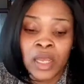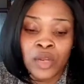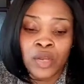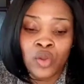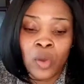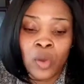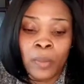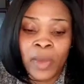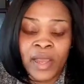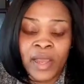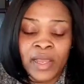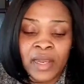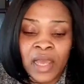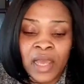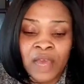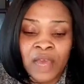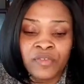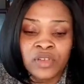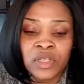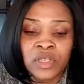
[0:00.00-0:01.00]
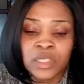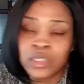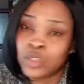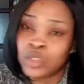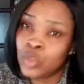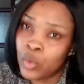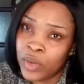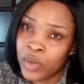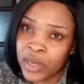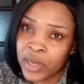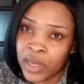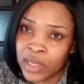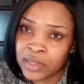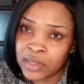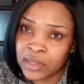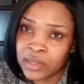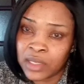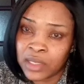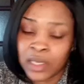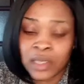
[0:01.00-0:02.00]
Number 11 is
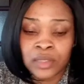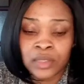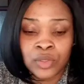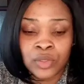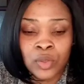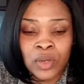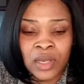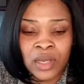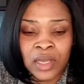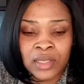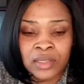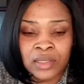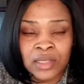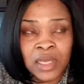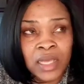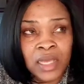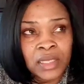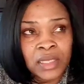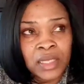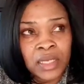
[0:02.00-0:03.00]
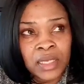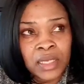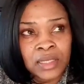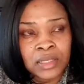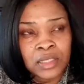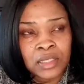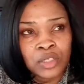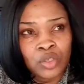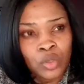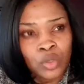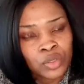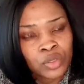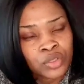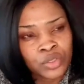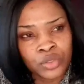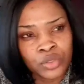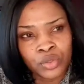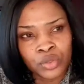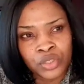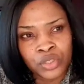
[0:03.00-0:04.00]
Doncaster. Doncaster, I think, is in
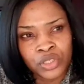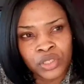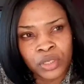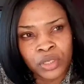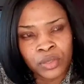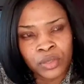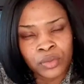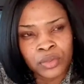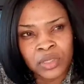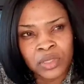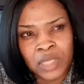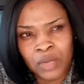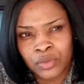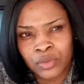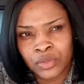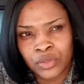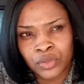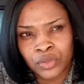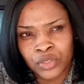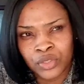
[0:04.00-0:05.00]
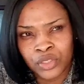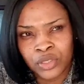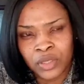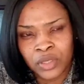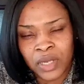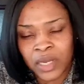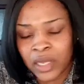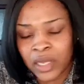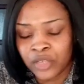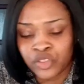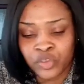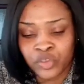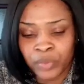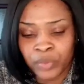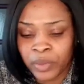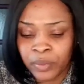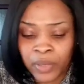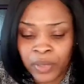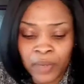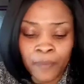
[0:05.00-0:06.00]
North Yorkshire or South Yorkshire. I can't
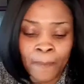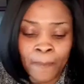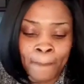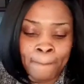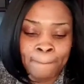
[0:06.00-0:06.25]
remember.